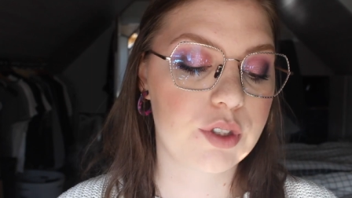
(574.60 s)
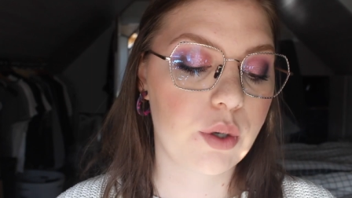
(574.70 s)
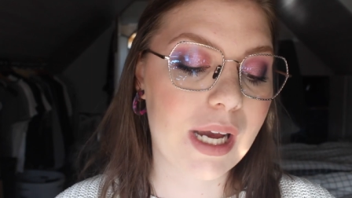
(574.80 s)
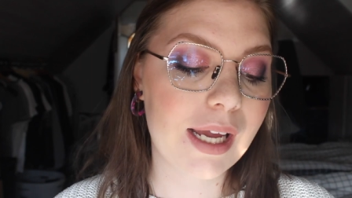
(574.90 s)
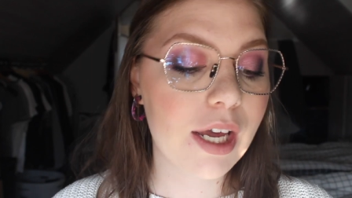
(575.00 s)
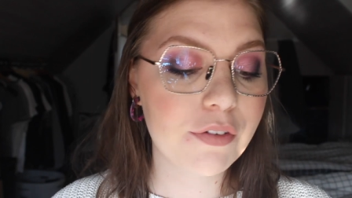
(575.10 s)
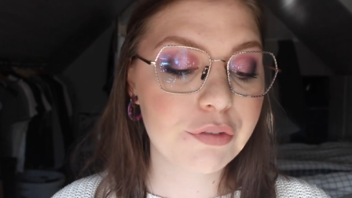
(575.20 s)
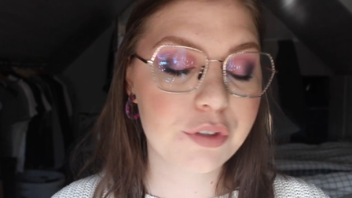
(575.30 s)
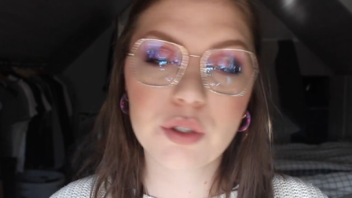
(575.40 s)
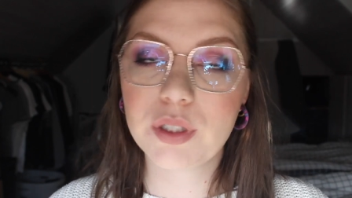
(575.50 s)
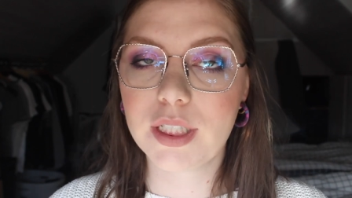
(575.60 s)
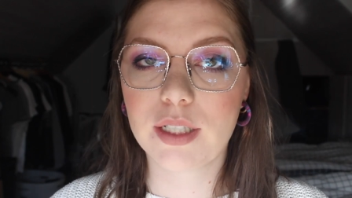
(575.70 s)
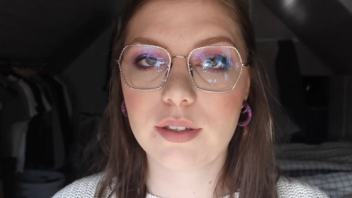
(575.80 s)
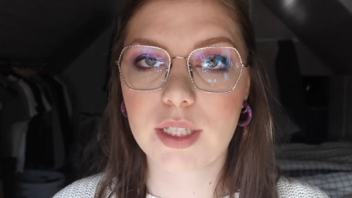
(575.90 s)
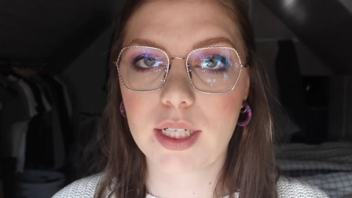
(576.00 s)
So I have a few
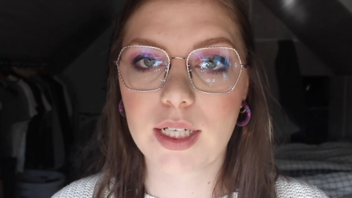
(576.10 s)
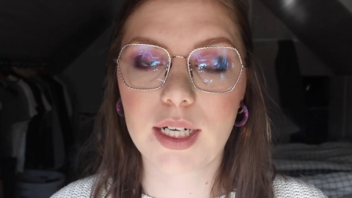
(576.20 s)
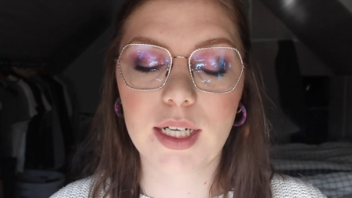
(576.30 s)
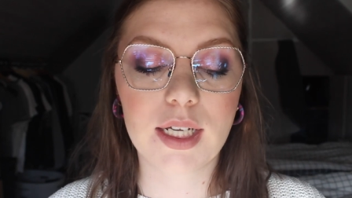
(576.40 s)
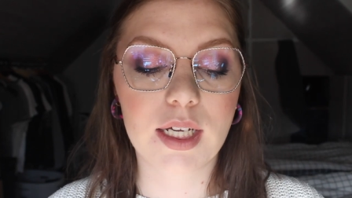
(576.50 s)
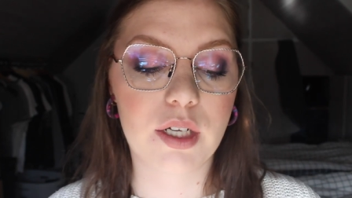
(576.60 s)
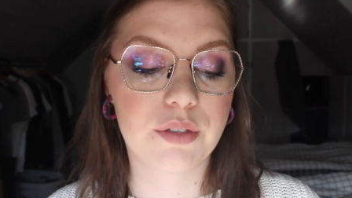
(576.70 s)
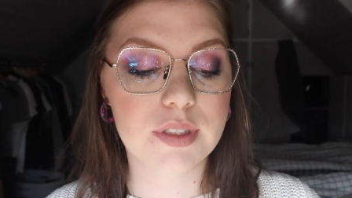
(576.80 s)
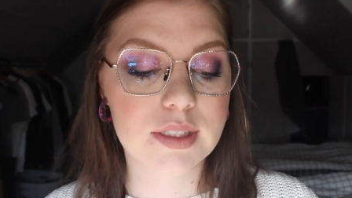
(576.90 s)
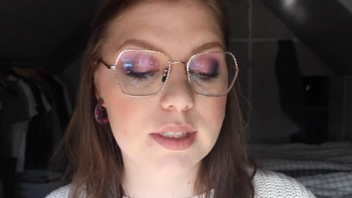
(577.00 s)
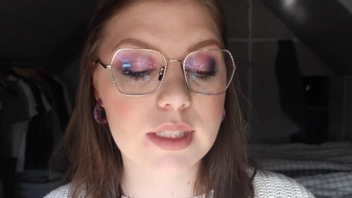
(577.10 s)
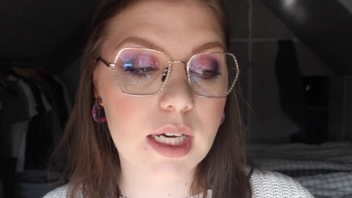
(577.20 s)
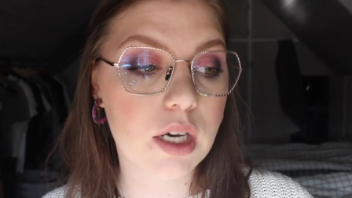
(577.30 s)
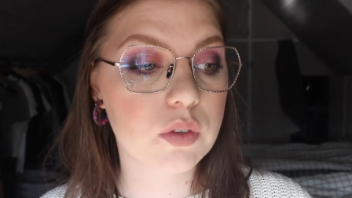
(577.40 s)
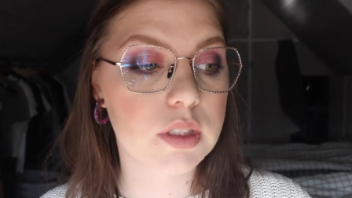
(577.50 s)
here that I have tested
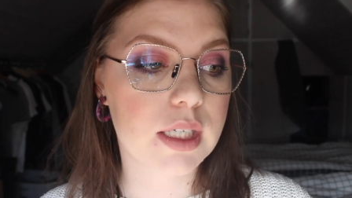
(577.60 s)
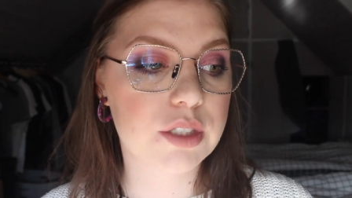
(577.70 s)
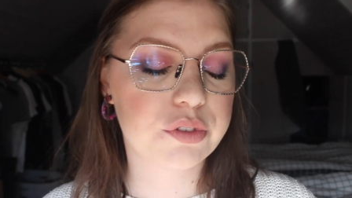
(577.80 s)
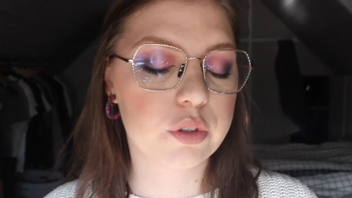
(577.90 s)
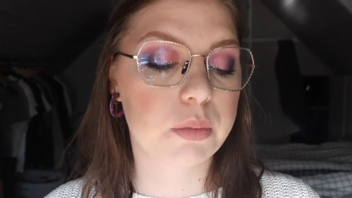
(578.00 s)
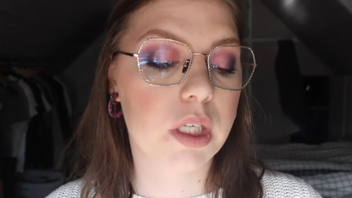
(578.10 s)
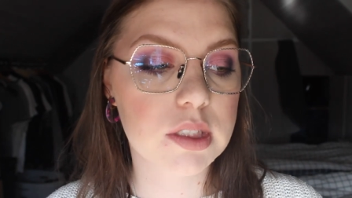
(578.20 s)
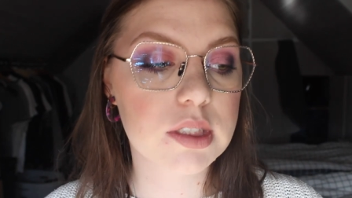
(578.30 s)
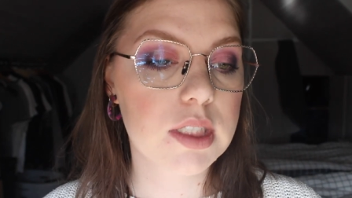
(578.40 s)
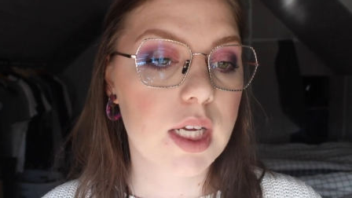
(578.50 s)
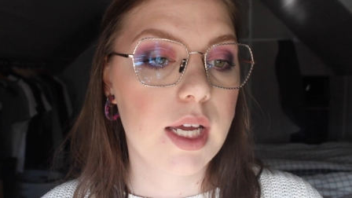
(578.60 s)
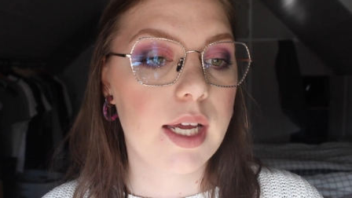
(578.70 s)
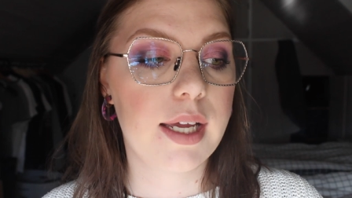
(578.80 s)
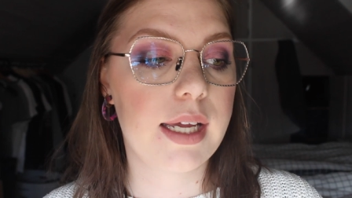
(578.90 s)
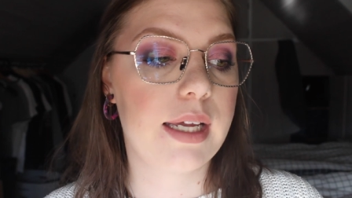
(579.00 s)
out the last few months,
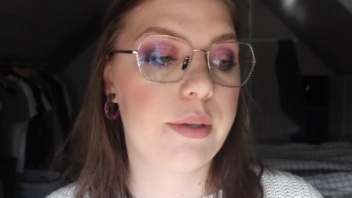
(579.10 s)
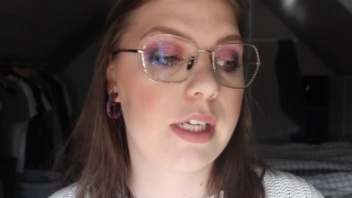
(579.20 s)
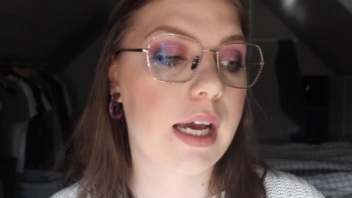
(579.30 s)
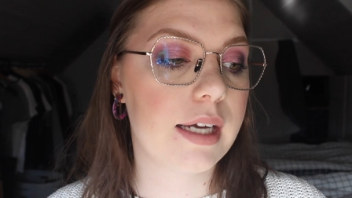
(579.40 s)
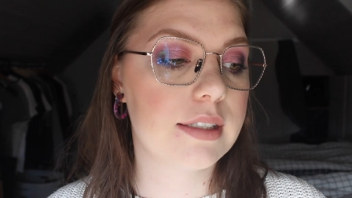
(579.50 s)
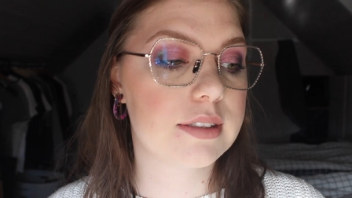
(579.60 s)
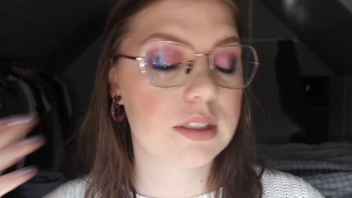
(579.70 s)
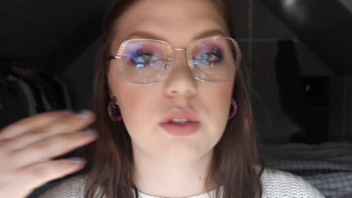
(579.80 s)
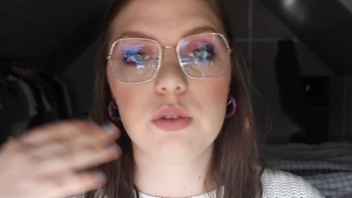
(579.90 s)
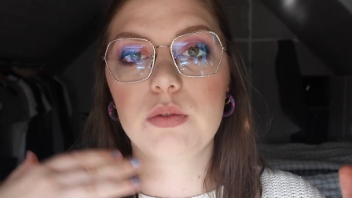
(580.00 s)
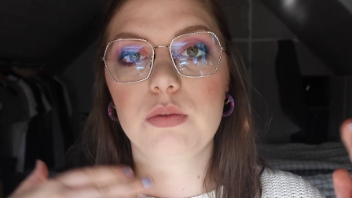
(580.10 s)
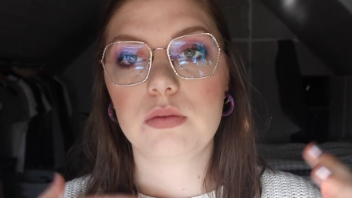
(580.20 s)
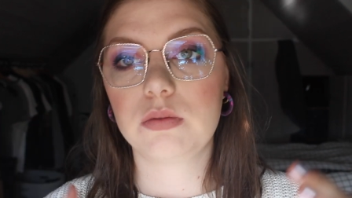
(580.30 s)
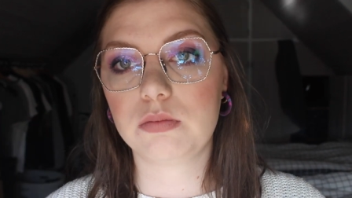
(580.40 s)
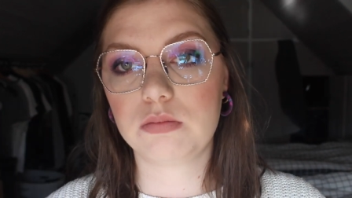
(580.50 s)
and I still
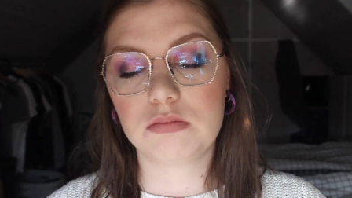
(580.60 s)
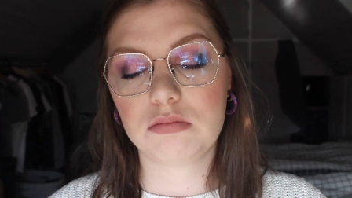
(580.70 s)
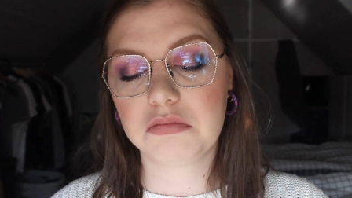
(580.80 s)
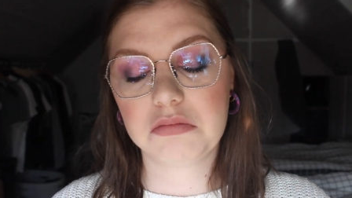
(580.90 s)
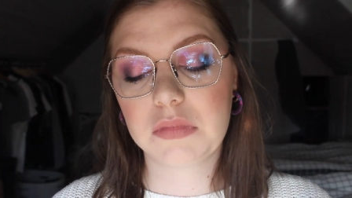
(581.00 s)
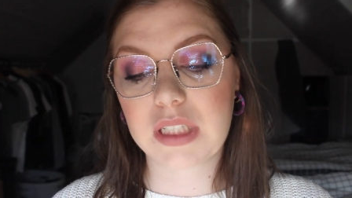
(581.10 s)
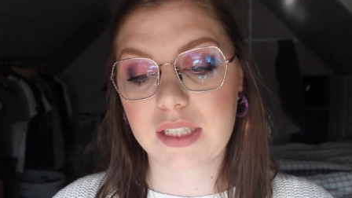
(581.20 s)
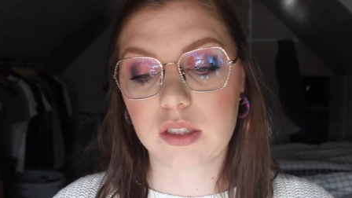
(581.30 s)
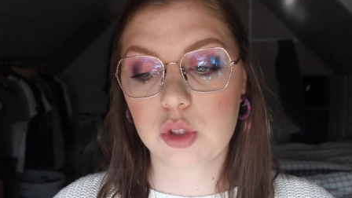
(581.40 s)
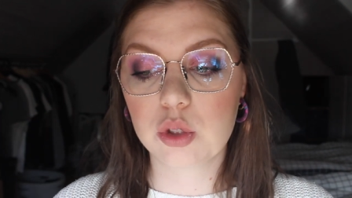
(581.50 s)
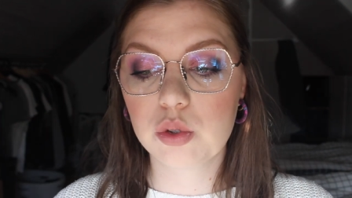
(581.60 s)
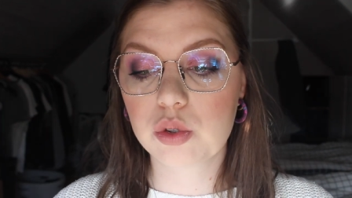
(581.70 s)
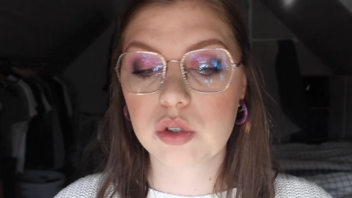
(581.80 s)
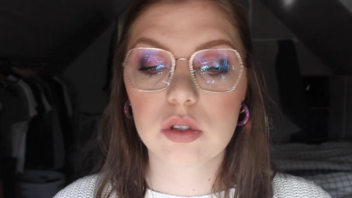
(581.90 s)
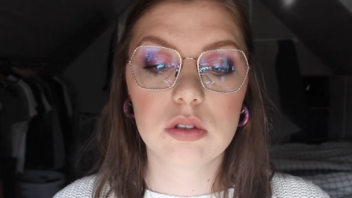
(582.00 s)
like
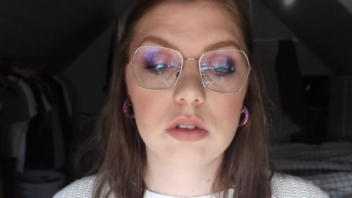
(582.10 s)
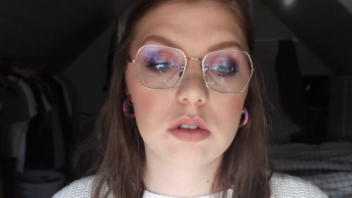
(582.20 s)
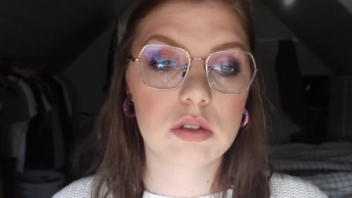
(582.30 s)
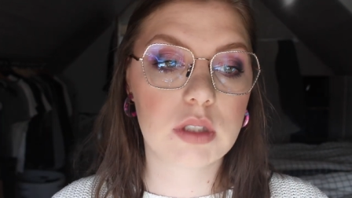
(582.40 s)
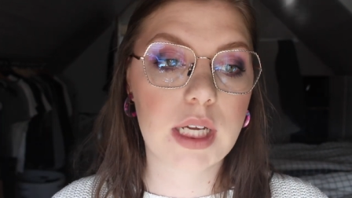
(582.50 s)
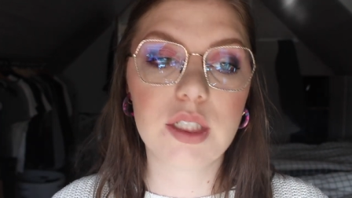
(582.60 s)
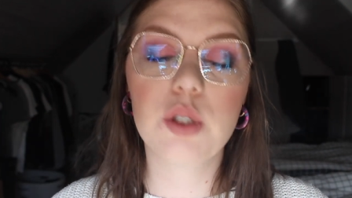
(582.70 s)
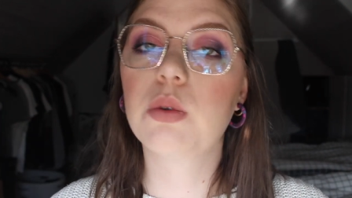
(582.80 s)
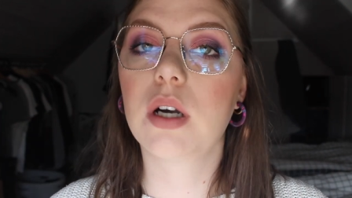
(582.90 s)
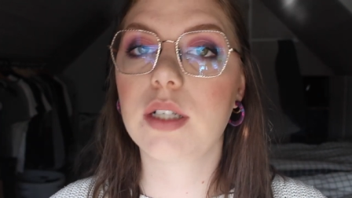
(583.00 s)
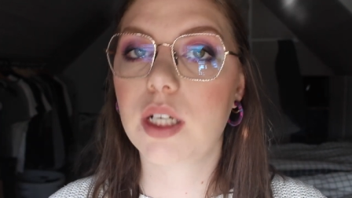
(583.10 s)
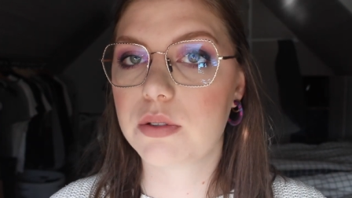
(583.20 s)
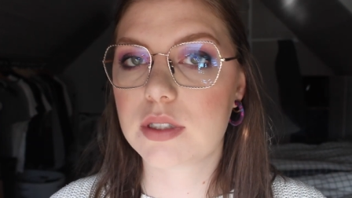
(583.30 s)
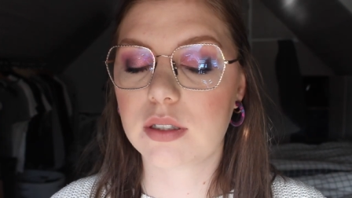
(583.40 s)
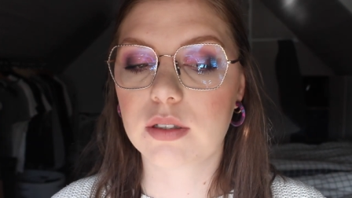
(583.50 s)
use a new one
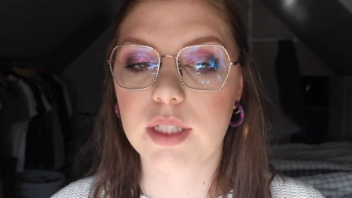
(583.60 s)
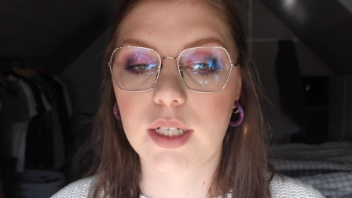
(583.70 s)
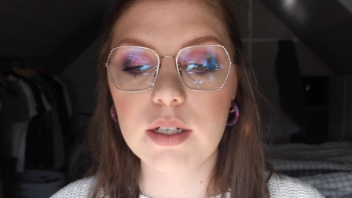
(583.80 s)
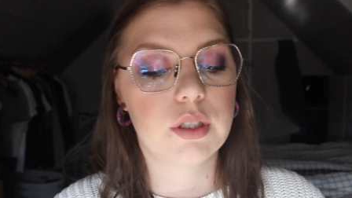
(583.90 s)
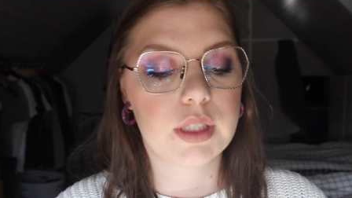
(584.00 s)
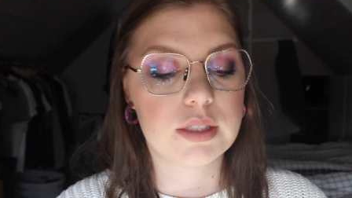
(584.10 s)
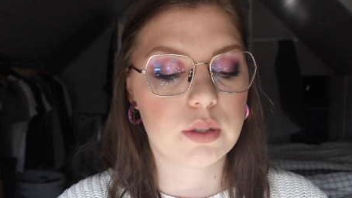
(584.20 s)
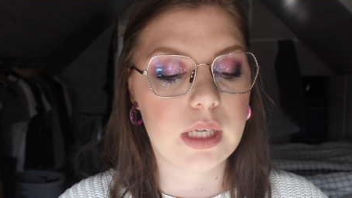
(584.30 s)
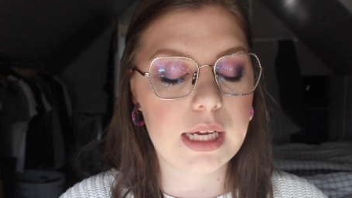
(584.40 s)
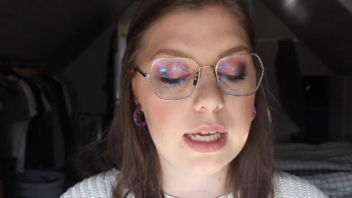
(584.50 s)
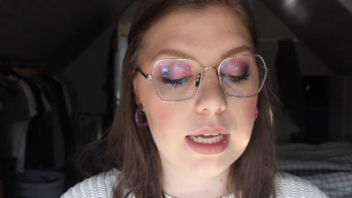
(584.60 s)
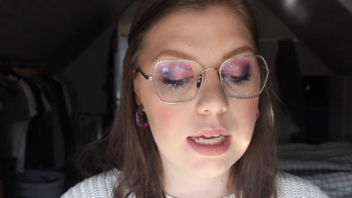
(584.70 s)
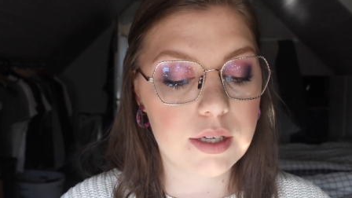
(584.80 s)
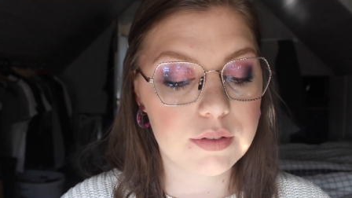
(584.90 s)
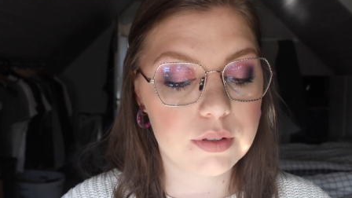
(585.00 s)
every single day. Okay, so I
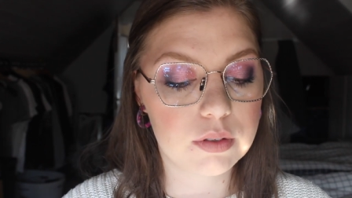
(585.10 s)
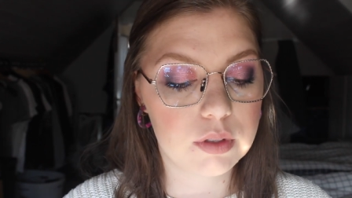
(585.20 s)
have